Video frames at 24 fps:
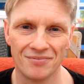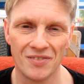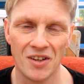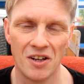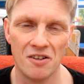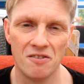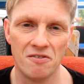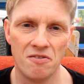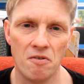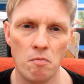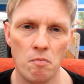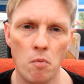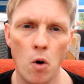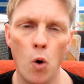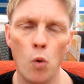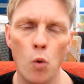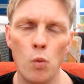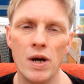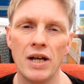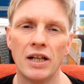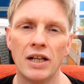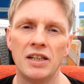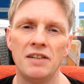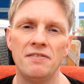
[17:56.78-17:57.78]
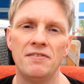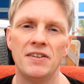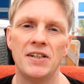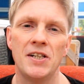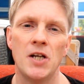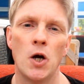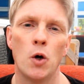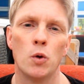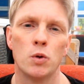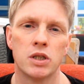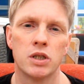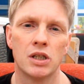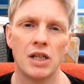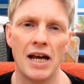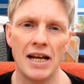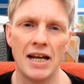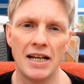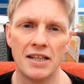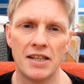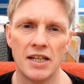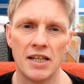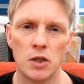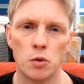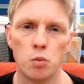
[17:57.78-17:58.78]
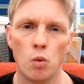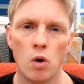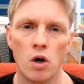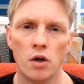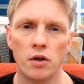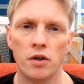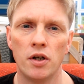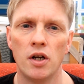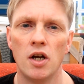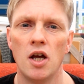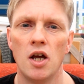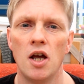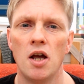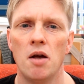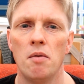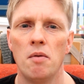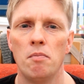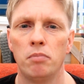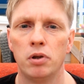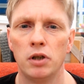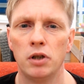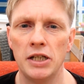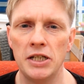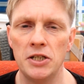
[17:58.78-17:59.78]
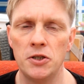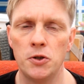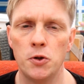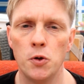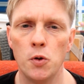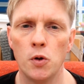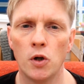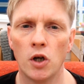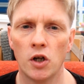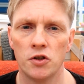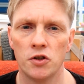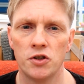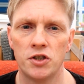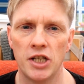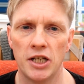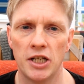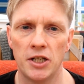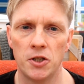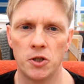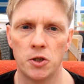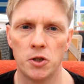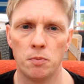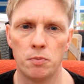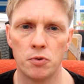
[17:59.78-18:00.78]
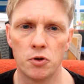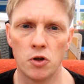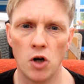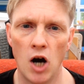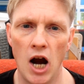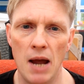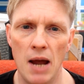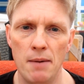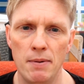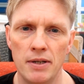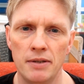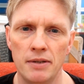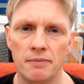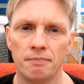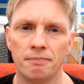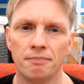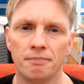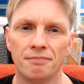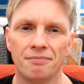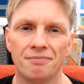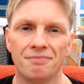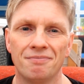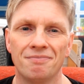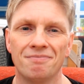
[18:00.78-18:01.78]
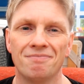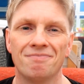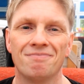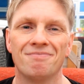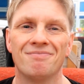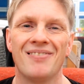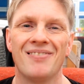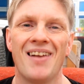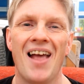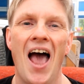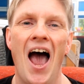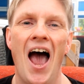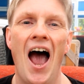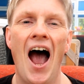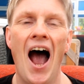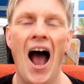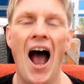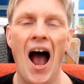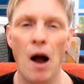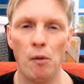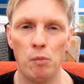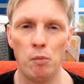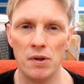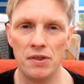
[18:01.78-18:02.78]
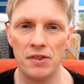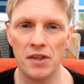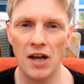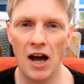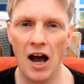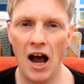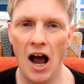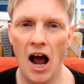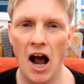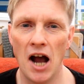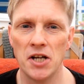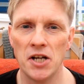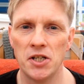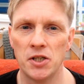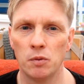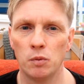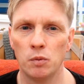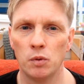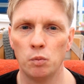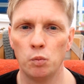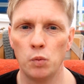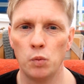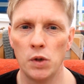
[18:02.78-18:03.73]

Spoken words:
For more weekly videos like this one, please do consider subscribing. And with that, I shall